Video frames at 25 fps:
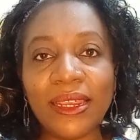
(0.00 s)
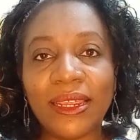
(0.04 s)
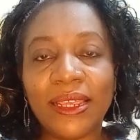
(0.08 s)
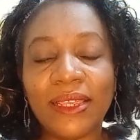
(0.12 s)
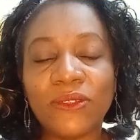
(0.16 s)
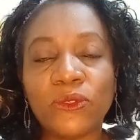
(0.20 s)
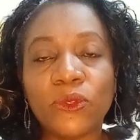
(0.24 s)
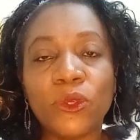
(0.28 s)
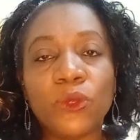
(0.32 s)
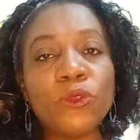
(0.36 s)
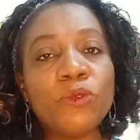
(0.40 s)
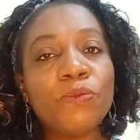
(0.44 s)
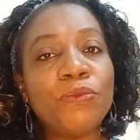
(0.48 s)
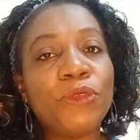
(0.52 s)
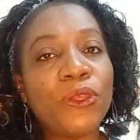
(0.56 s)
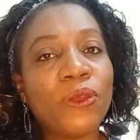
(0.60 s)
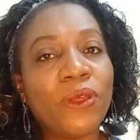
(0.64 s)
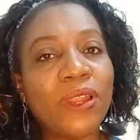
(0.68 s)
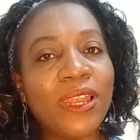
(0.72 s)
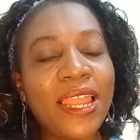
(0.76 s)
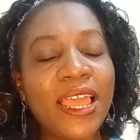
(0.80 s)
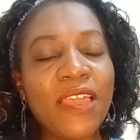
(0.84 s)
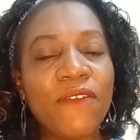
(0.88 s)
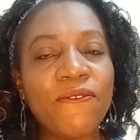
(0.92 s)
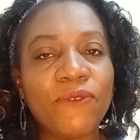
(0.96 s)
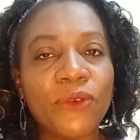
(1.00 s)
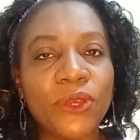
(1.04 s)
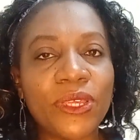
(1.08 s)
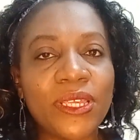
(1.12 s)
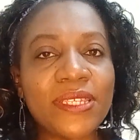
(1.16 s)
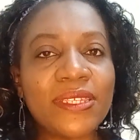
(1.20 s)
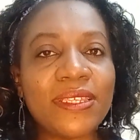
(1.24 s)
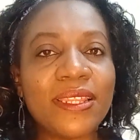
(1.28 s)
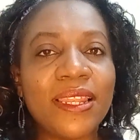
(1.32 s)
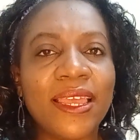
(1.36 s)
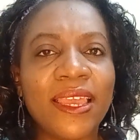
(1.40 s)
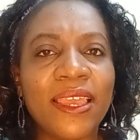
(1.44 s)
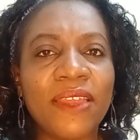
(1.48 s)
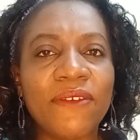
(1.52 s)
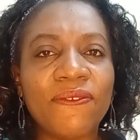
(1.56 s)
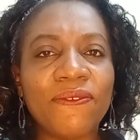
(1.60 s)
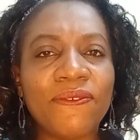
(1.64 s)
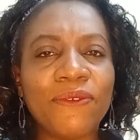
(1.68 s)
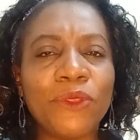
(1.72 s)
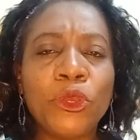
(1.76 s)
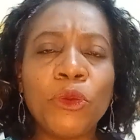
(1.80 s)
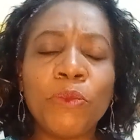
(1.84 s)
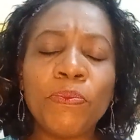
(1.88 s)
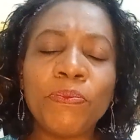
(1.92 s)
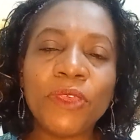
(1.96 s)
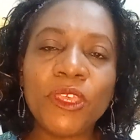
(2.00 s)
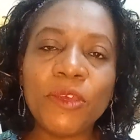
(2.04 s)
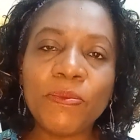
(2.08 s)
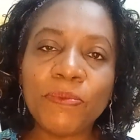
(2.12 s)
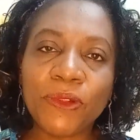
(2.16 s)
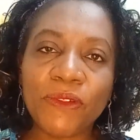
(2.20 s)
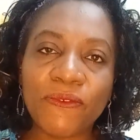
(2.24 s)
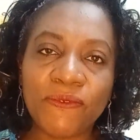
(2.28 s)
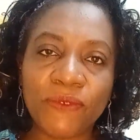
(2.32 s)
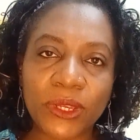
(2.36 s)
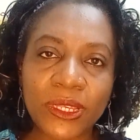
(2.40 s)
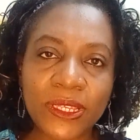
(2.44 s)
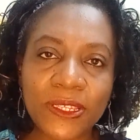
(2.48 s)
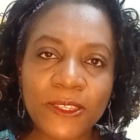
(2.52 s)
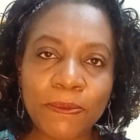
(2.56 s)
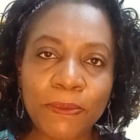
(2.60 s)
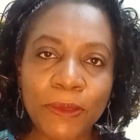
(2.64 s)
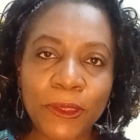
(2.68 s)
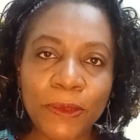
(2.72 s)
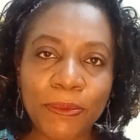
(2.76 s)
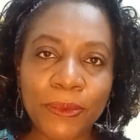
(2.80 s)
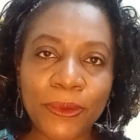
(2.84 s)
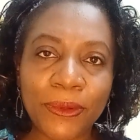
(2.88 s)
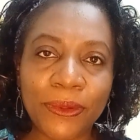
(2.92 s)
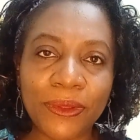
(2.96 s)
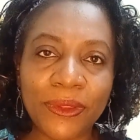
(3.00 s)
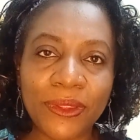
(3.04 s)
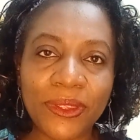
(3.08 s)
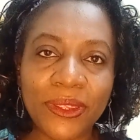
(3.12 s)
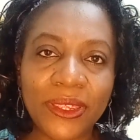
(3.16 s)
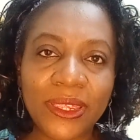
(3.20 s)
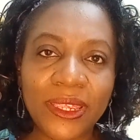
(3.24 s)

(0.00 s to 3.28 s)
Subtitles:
So it will be your life for his life, your people for his people.